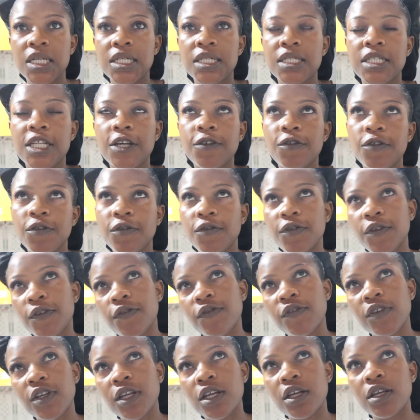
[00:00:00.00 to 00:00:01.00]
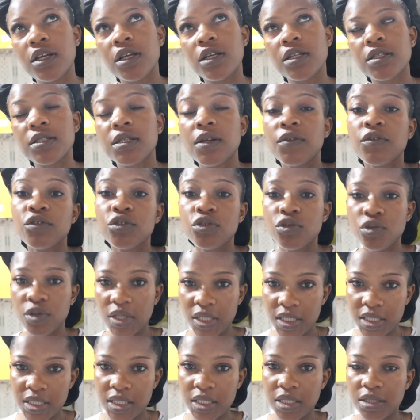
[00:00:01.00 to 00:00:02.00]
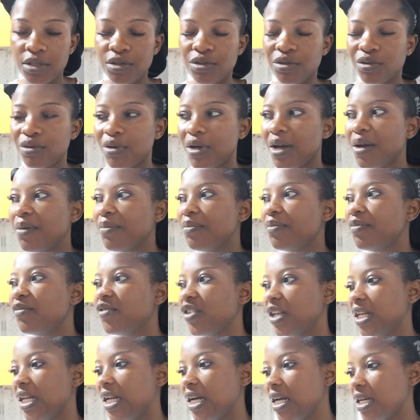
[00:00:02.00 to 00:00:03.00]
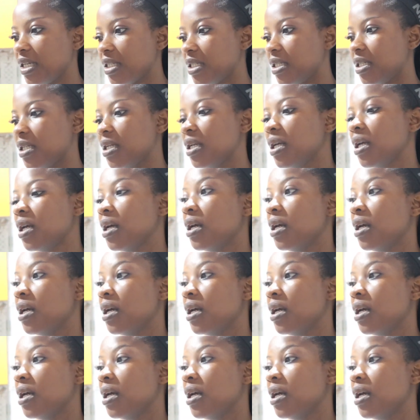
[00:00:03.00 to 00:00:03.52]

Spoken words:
7:15, 7:20. So I'm relaxed.